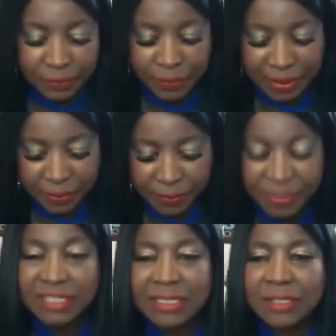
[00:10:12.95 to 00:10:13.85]

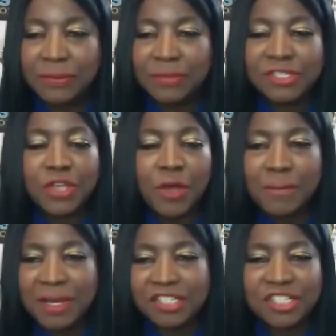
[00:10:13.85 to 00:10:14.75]
we're dealing with so
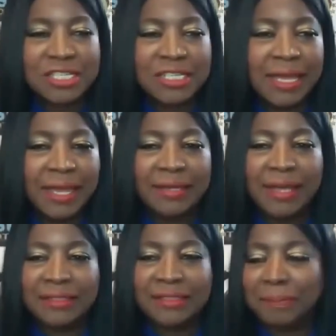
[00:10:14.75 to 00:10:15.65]
much today,
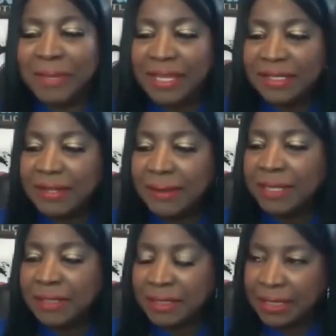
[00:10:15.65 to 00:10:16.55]
like the pandemic,